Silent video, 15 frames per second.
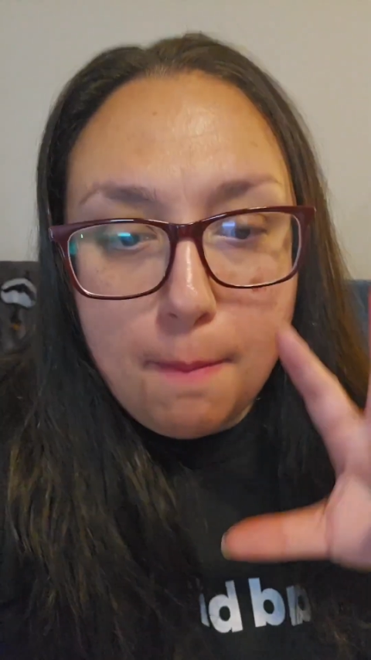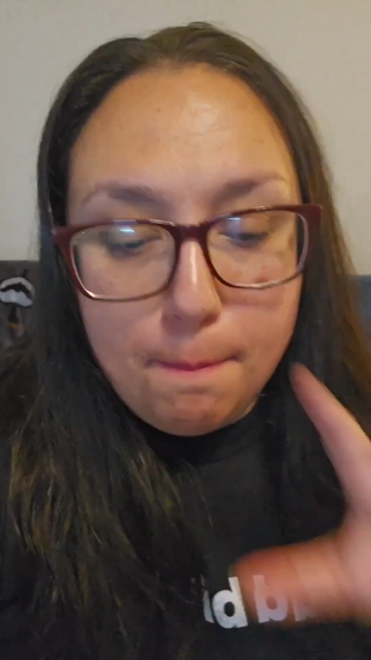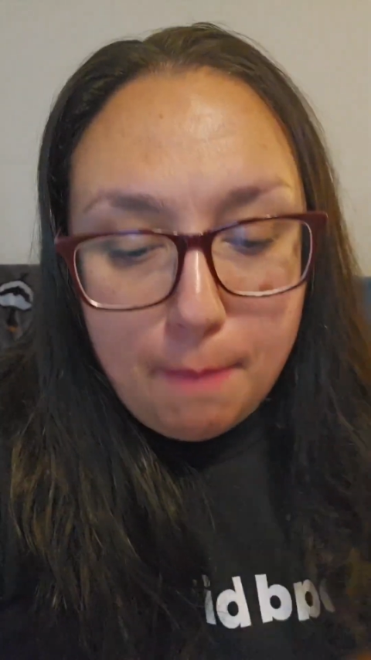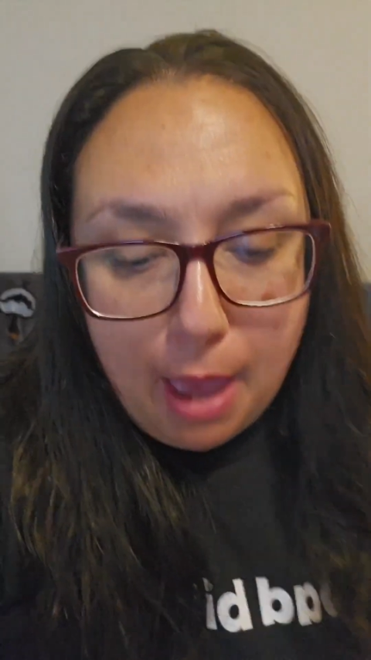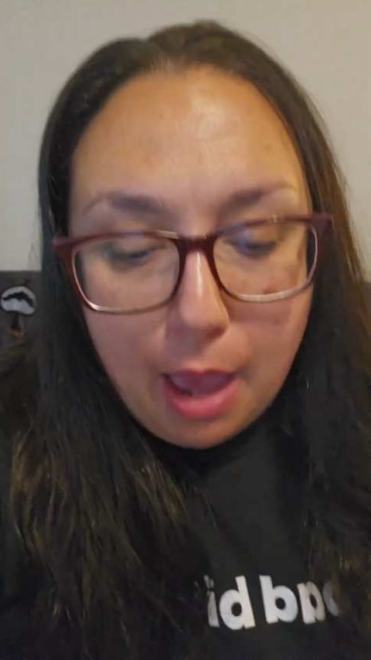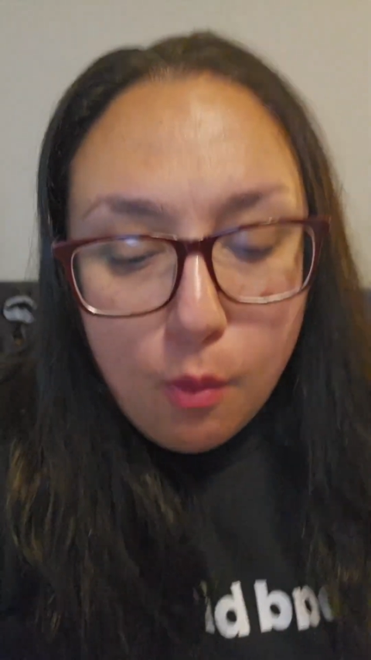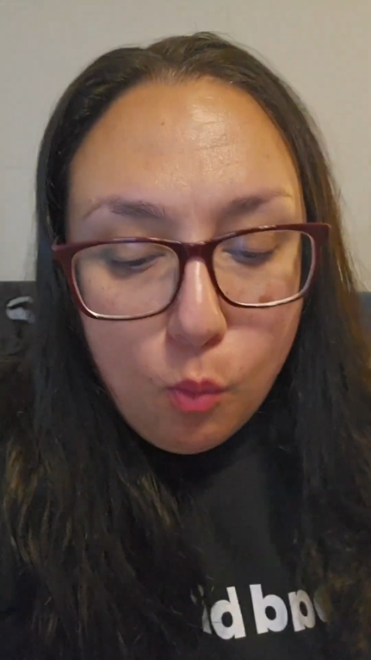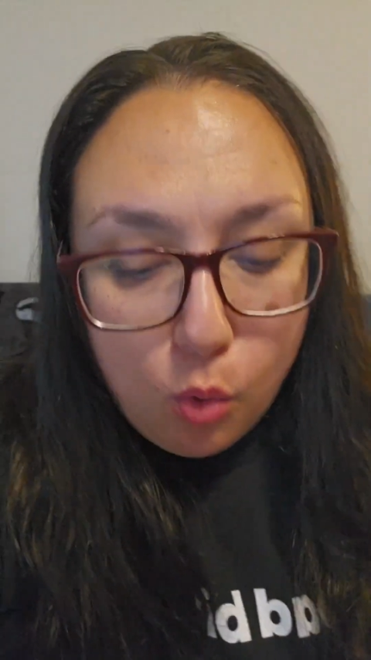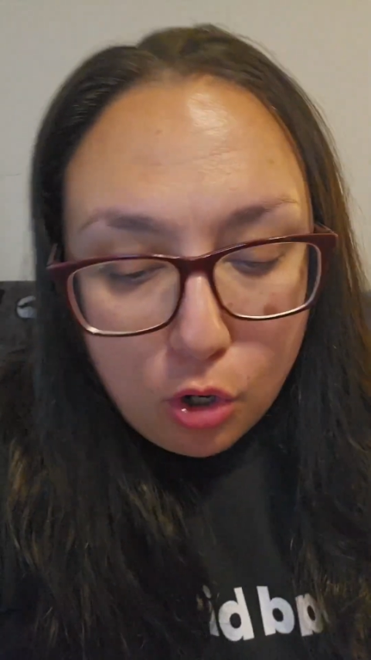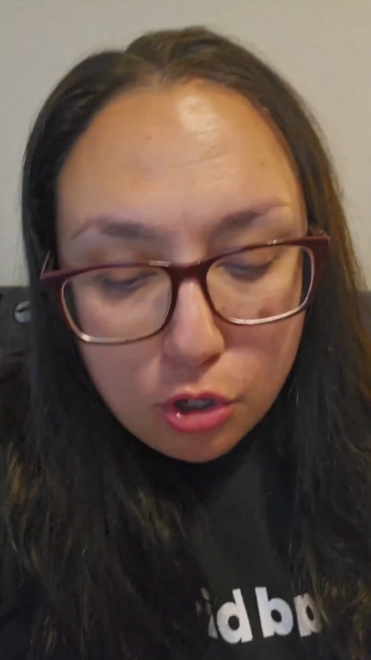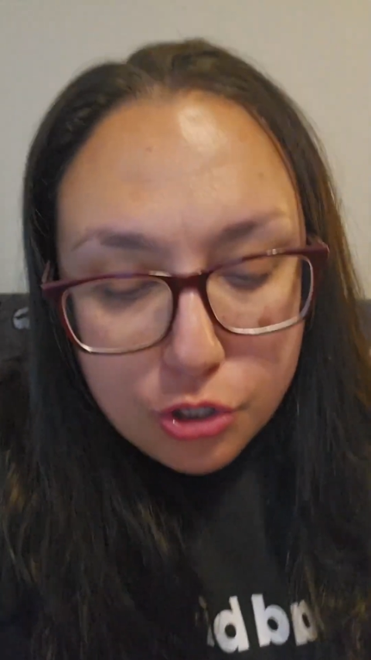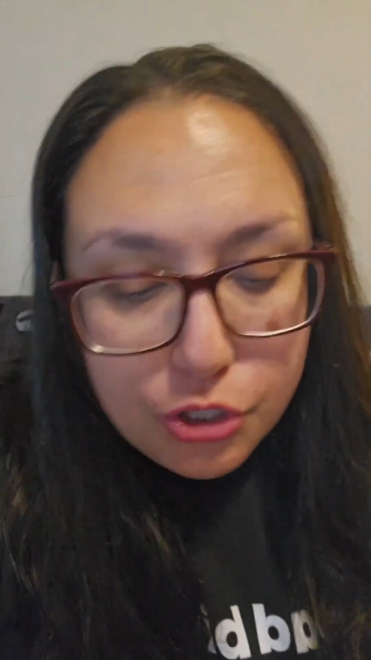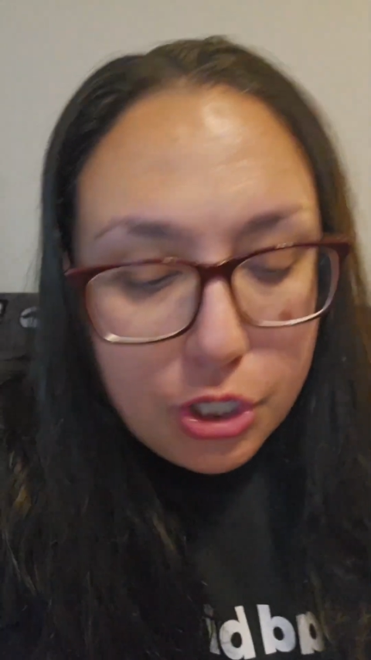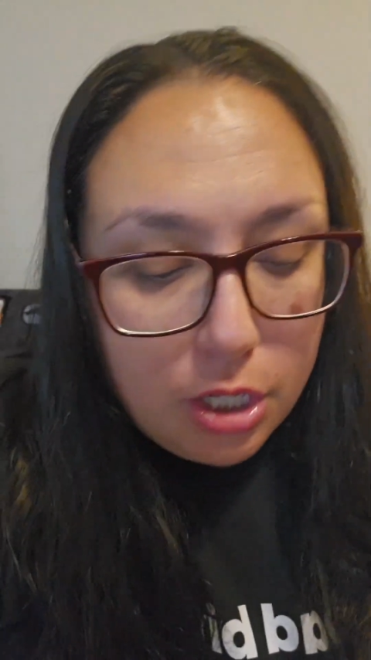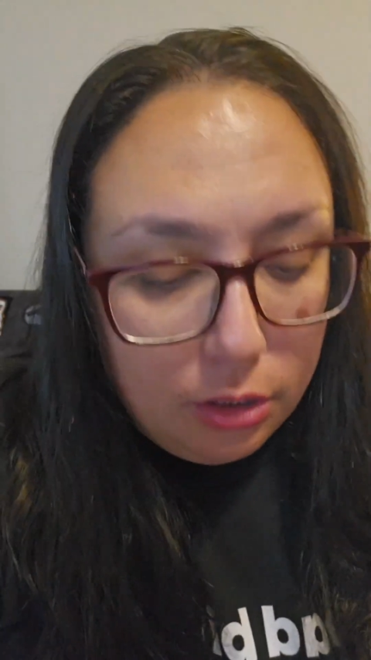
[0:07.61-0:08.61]
My
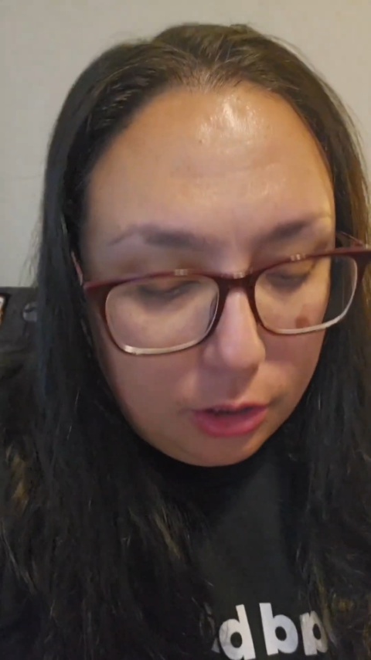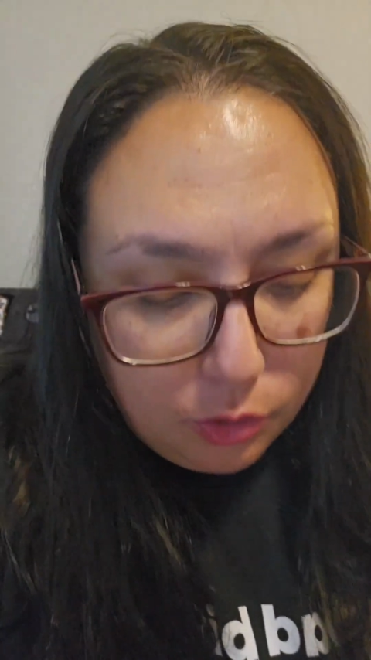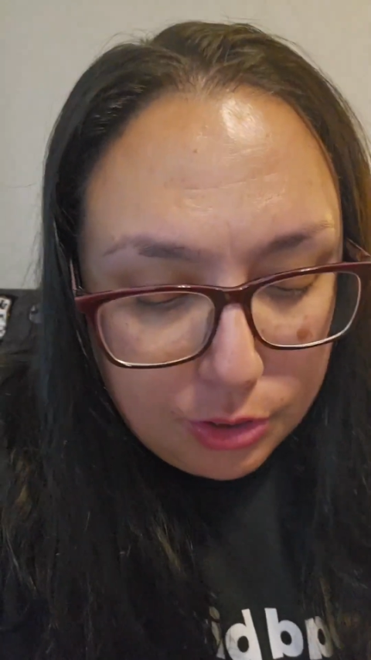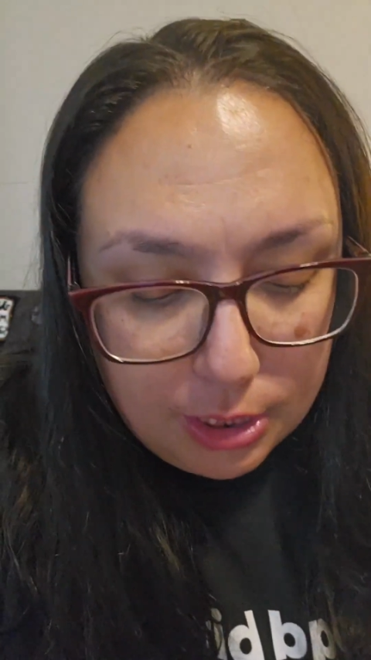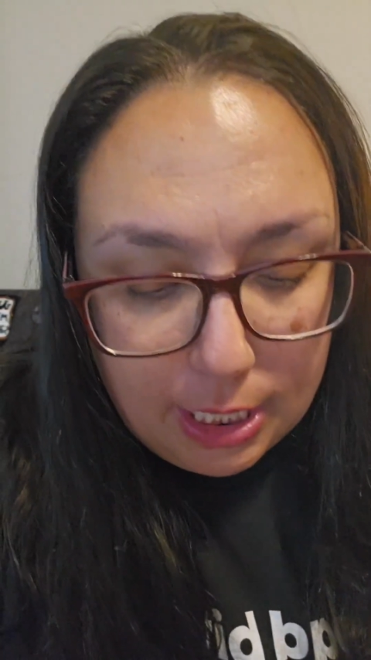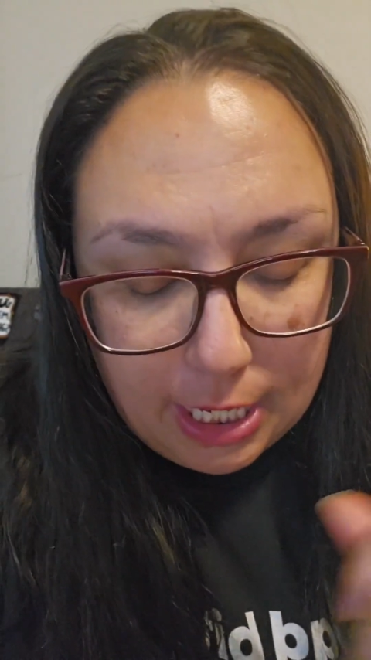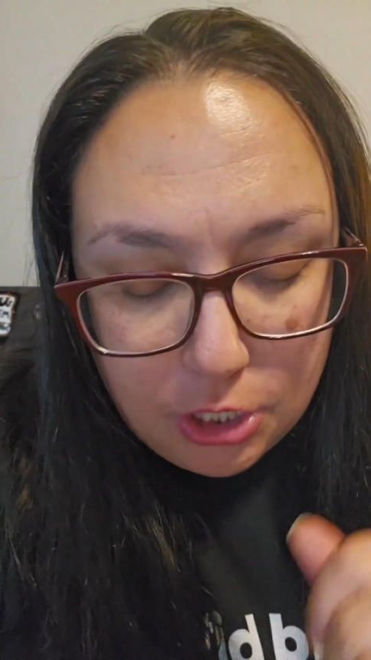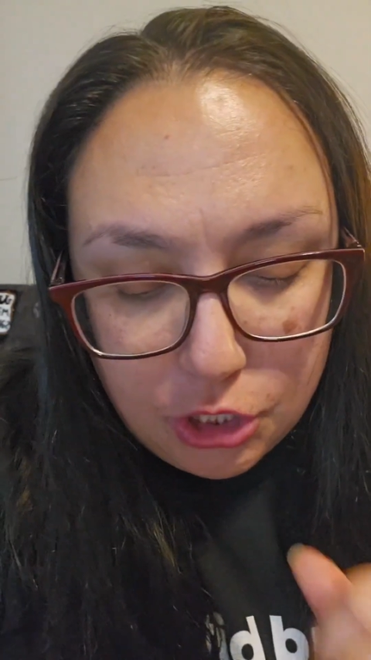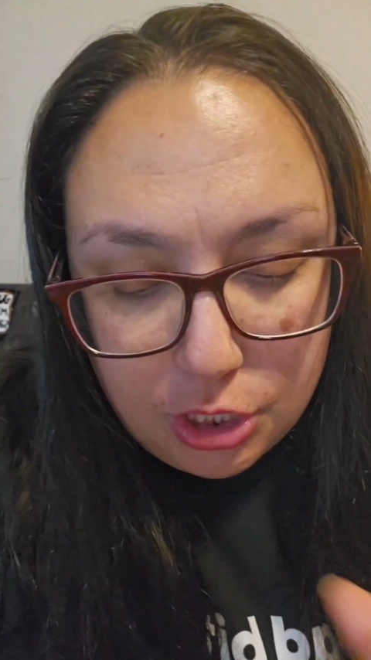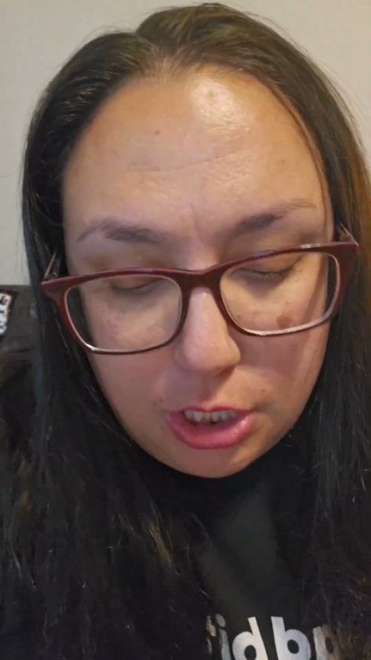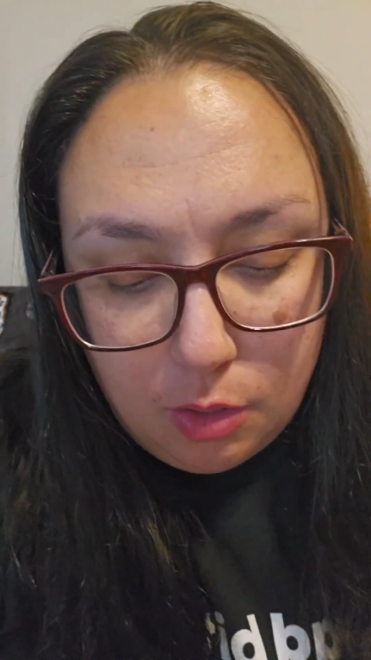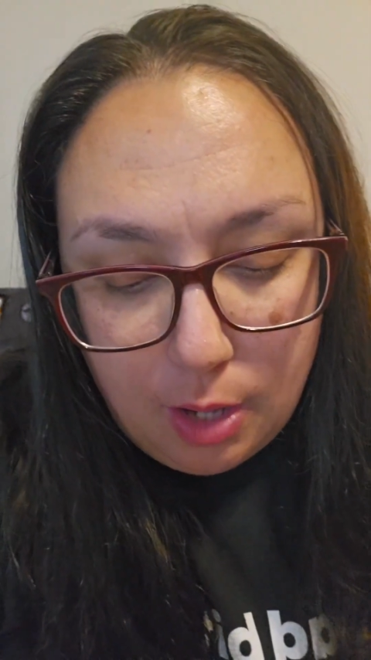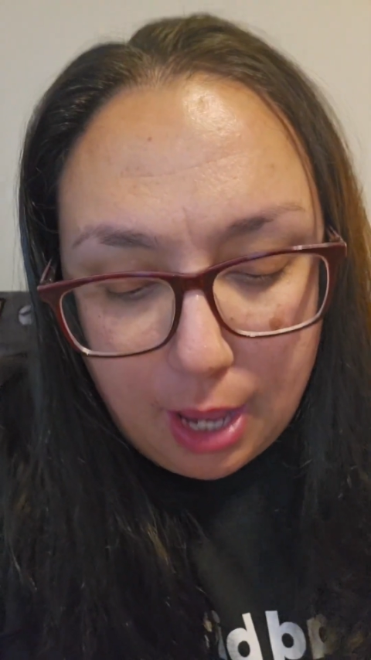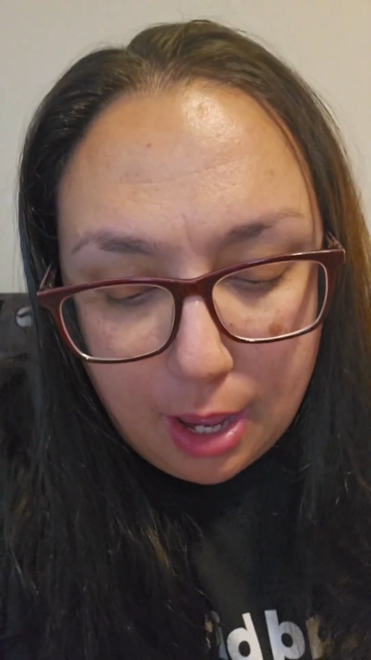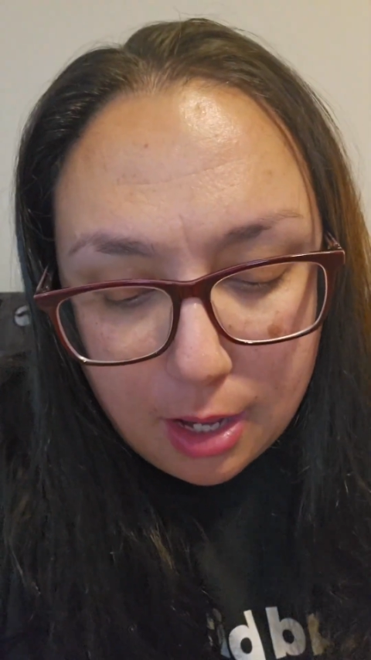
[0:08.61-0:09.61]
worst
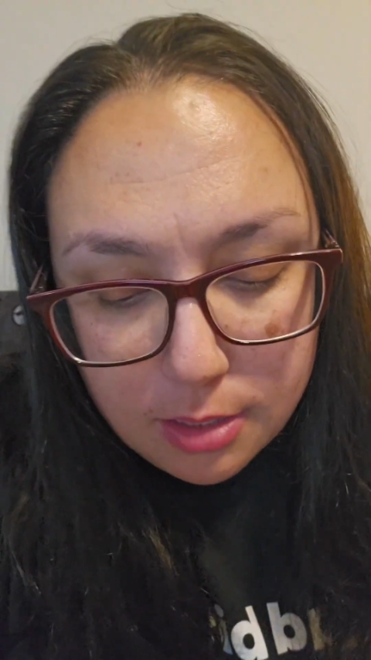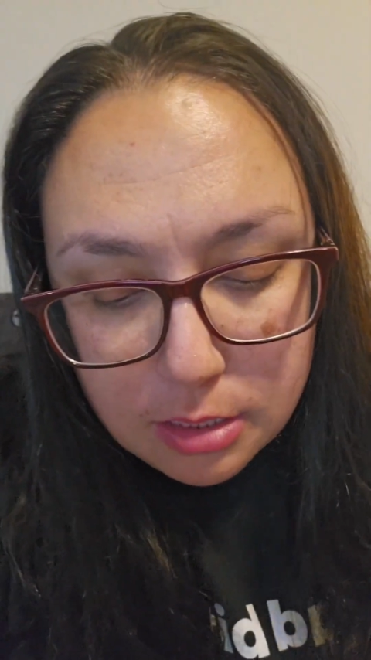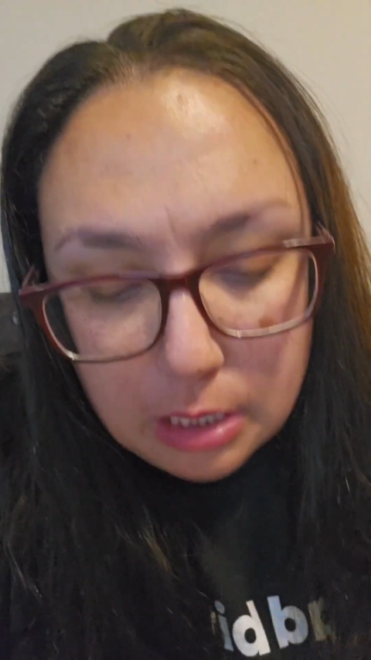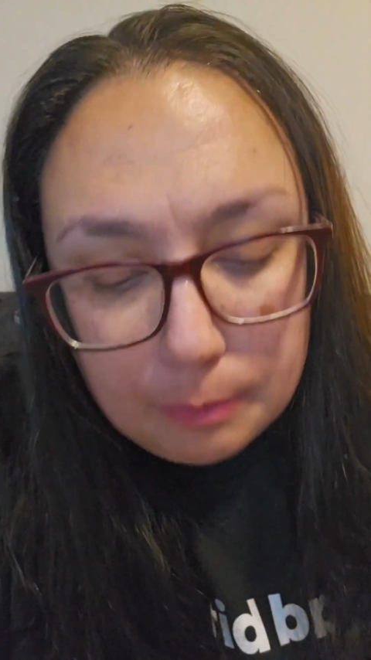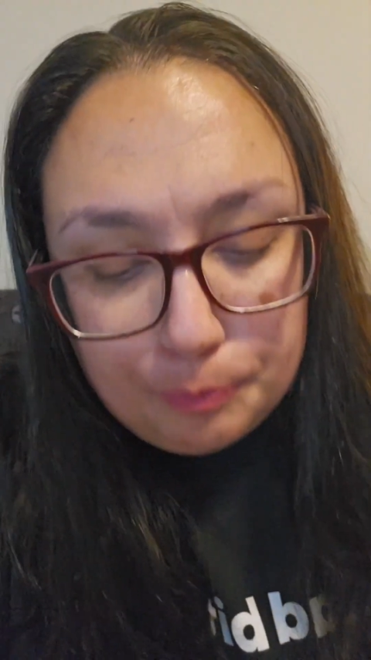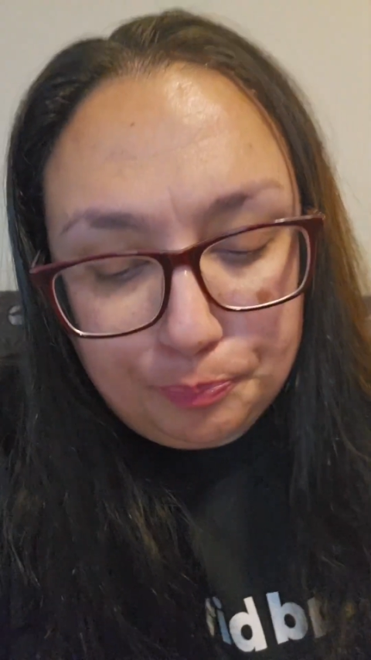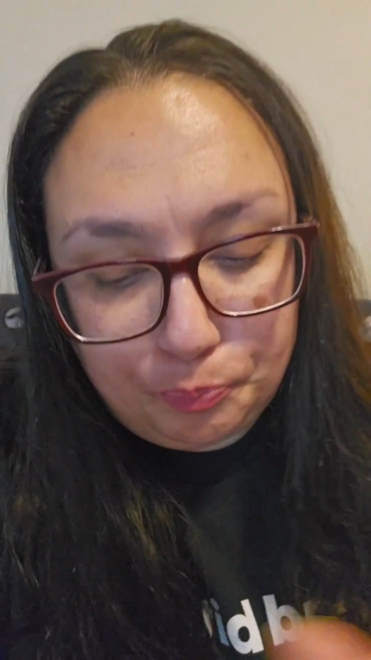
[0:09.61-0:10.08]
hallucination, you guys,